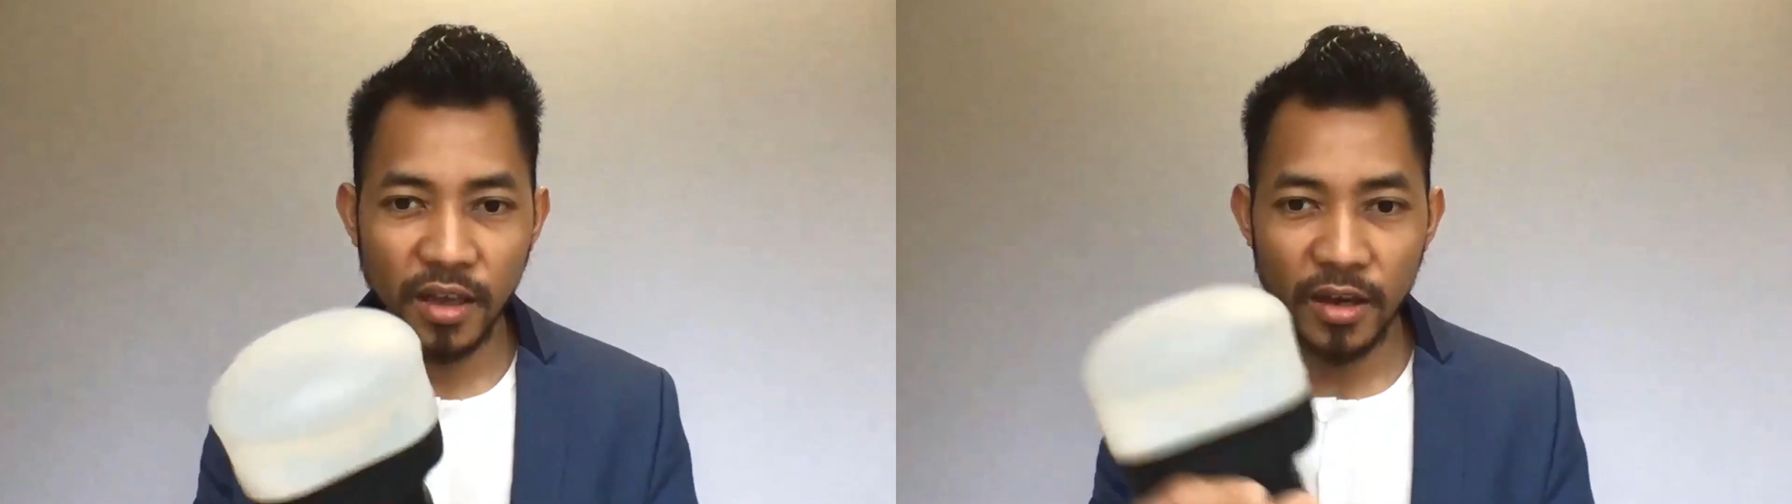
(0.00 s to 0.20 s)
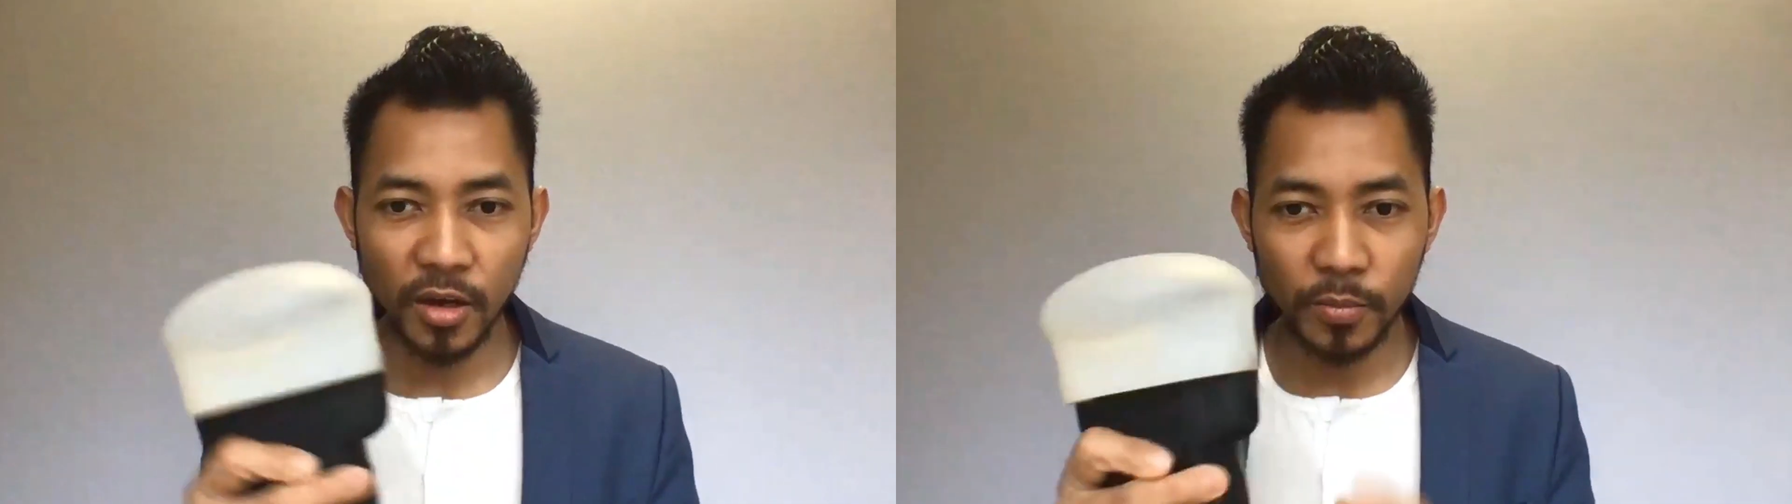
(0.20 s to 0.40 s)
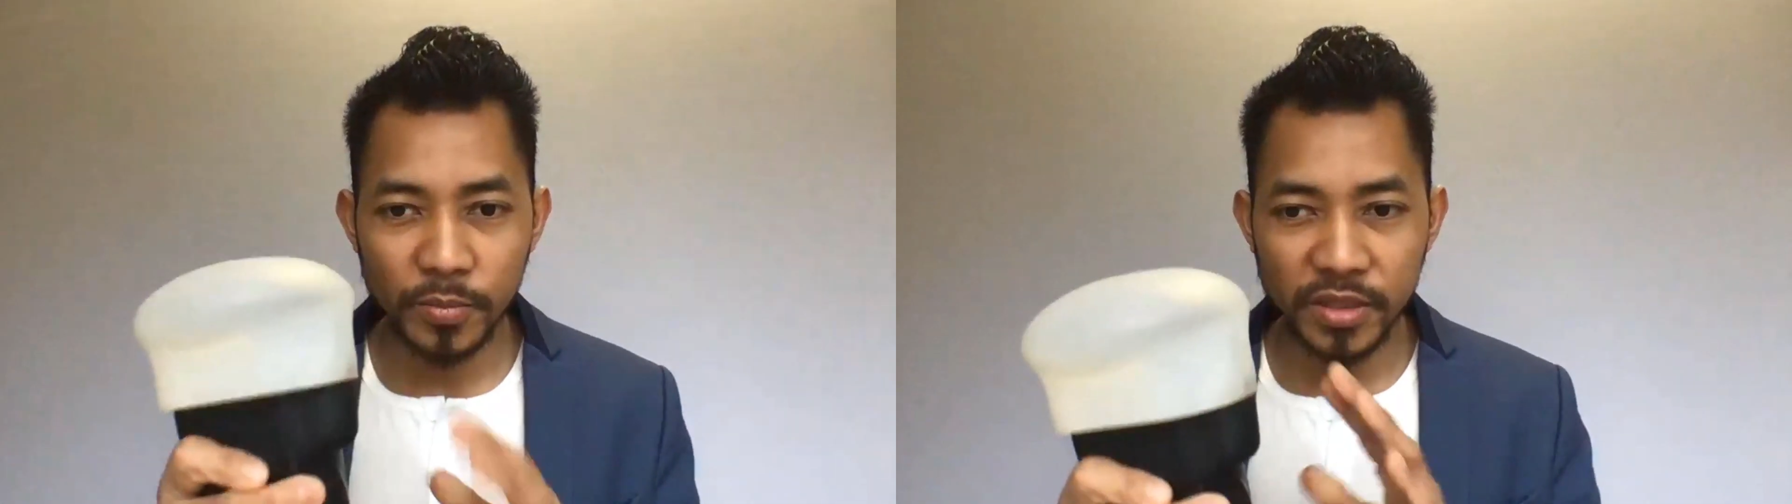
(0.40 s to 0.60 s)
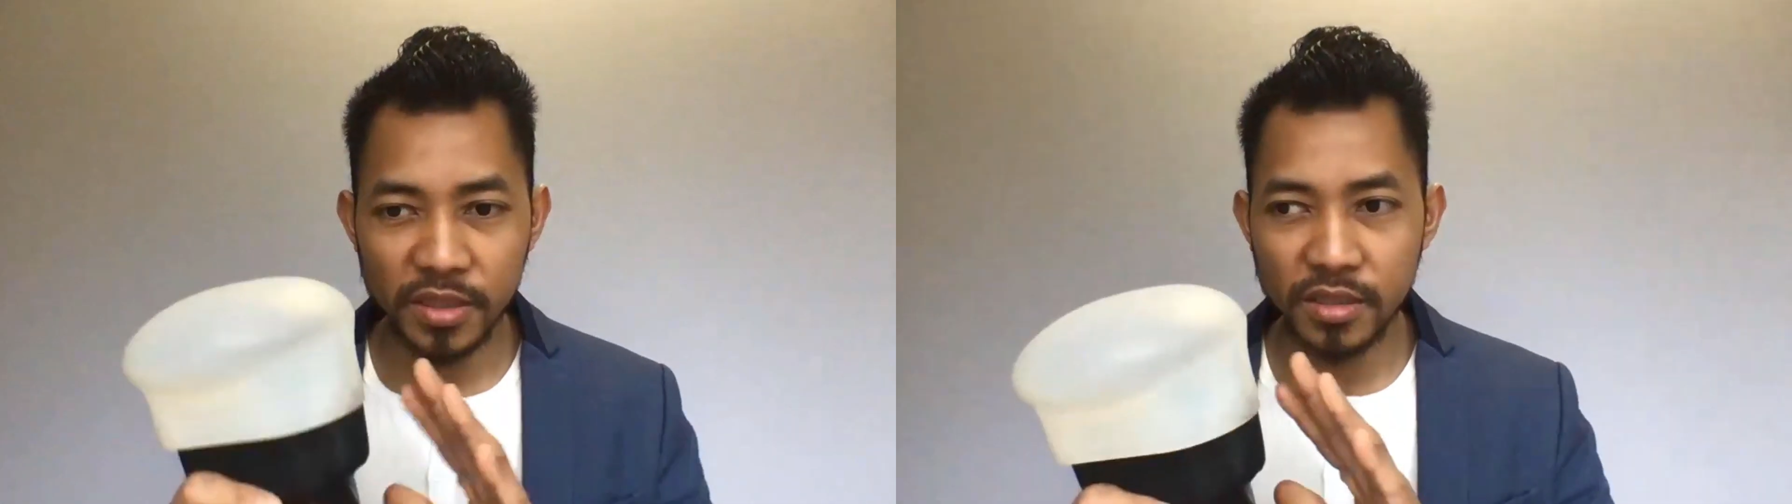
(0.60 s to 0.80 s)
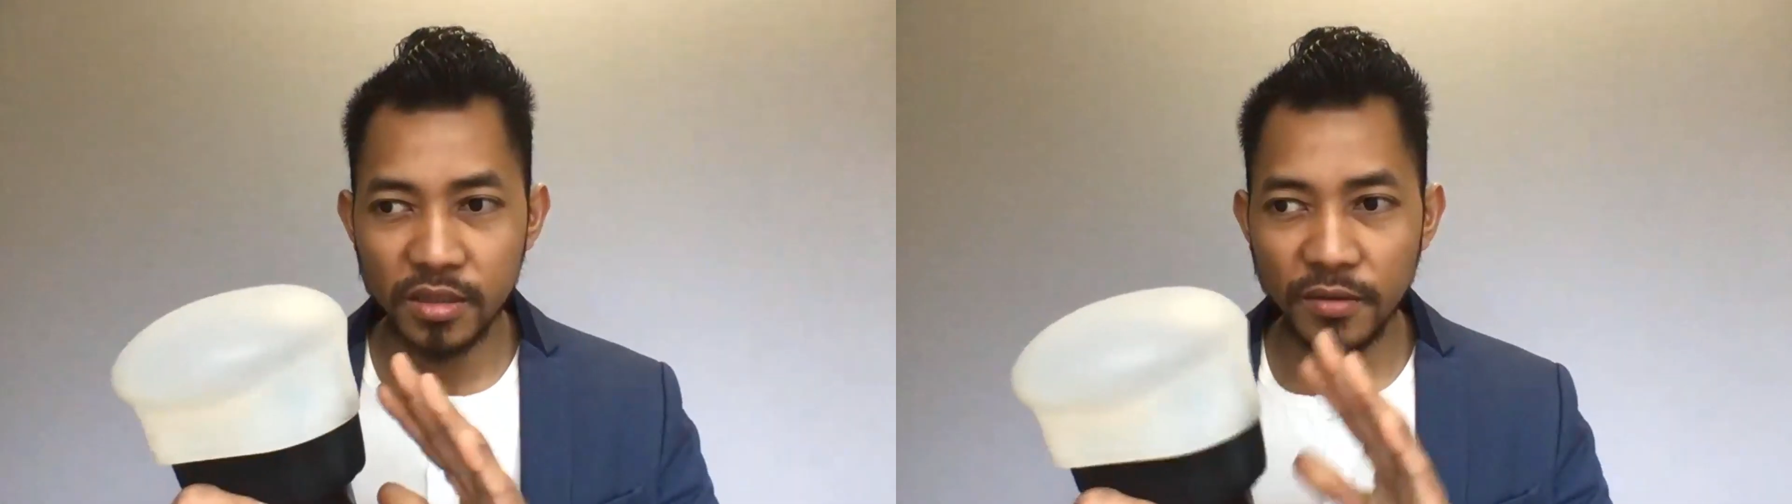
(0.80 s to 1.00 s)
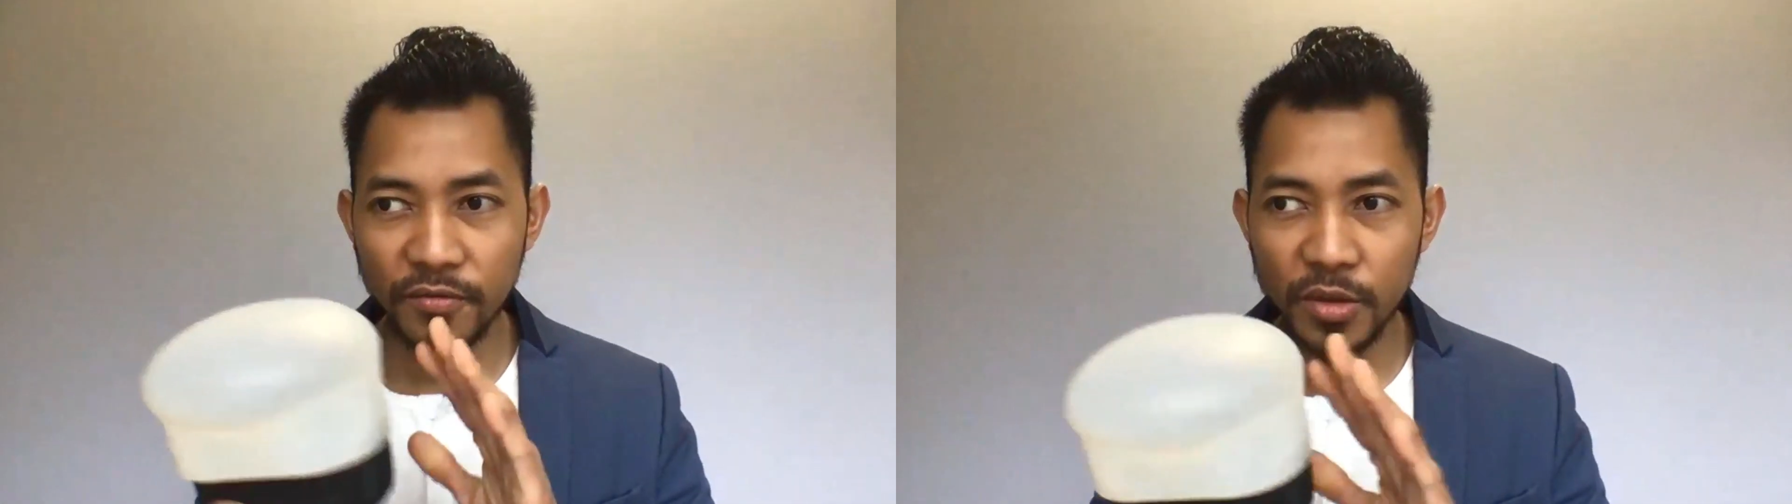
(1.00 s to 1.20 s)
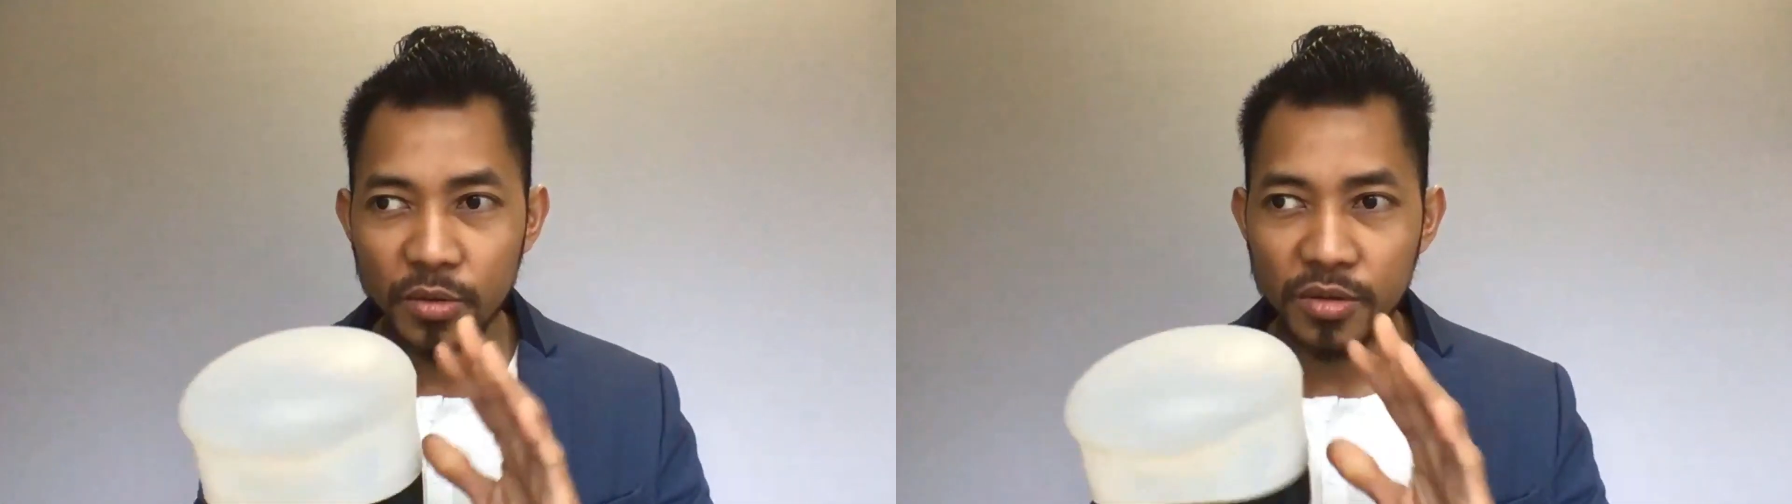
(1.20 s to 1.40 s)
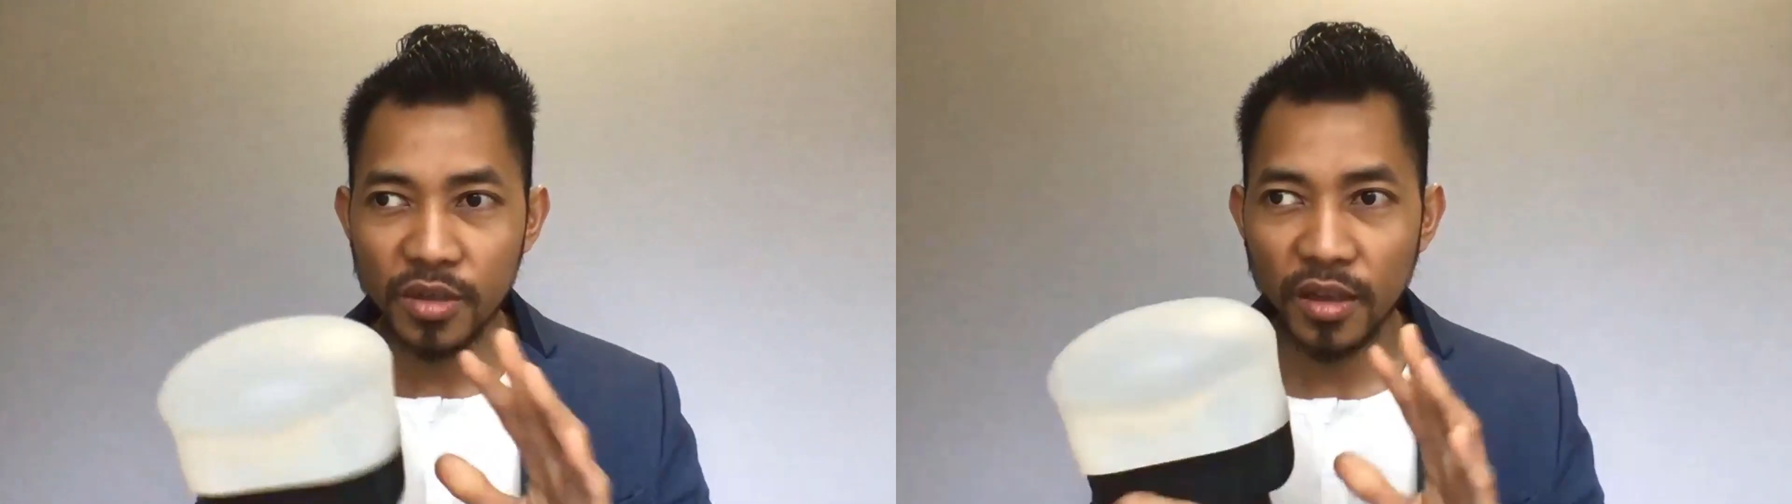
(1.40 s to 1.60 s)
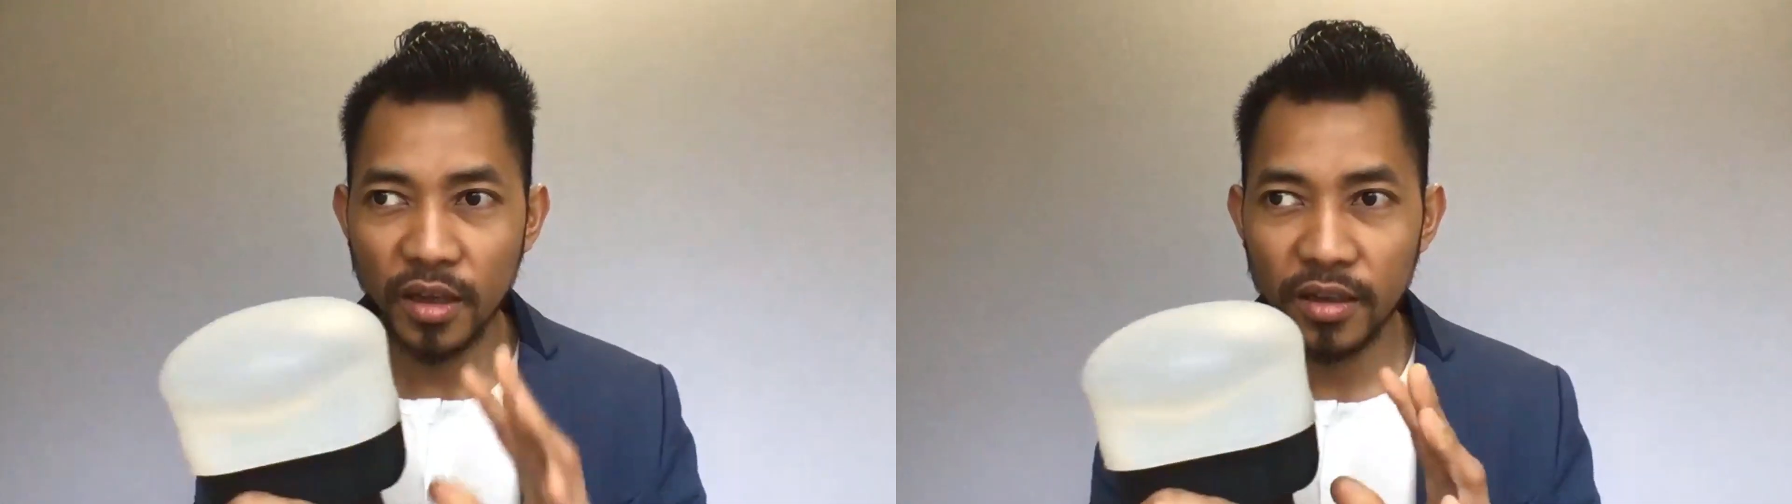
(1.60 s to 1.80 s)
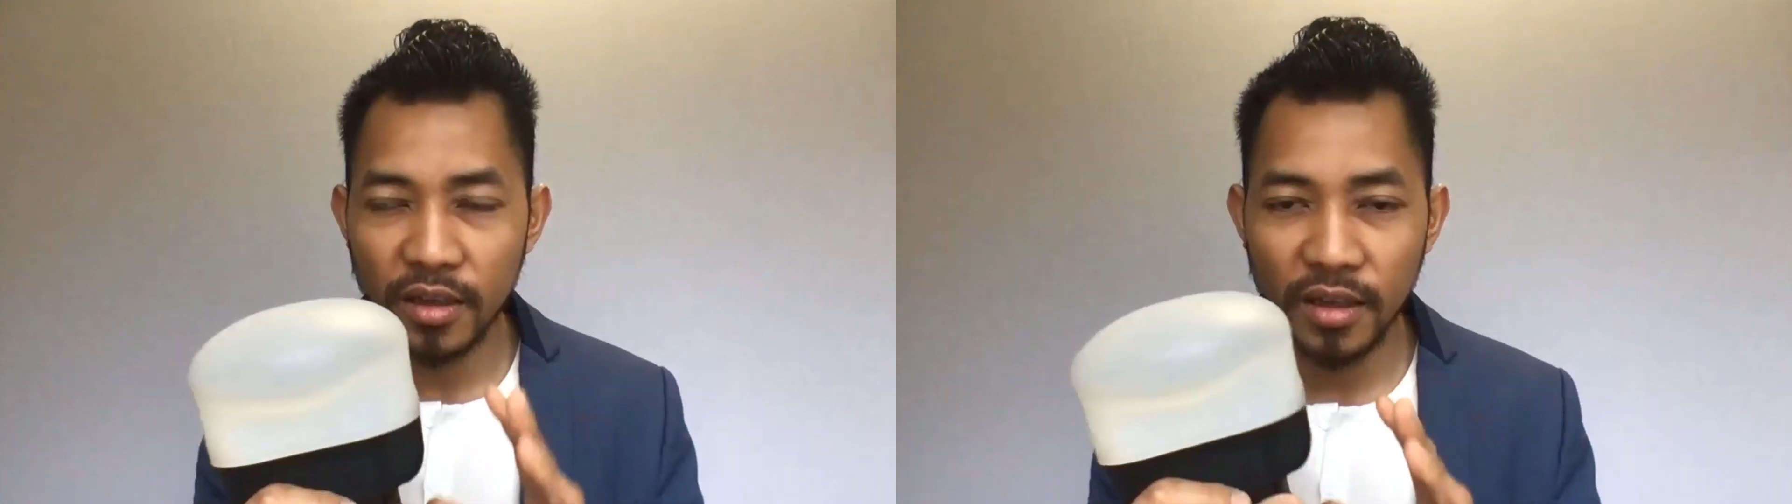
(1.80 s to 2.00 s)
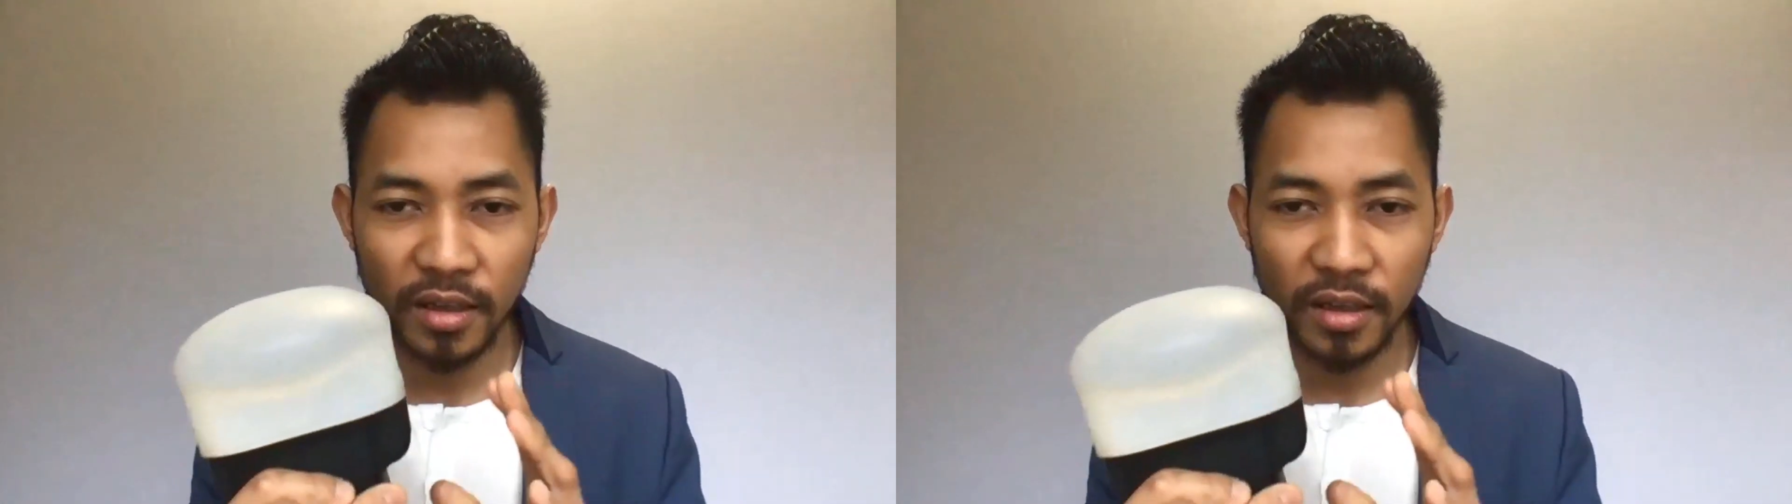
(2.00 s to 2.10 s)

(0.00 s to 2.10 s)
helps diffuse the light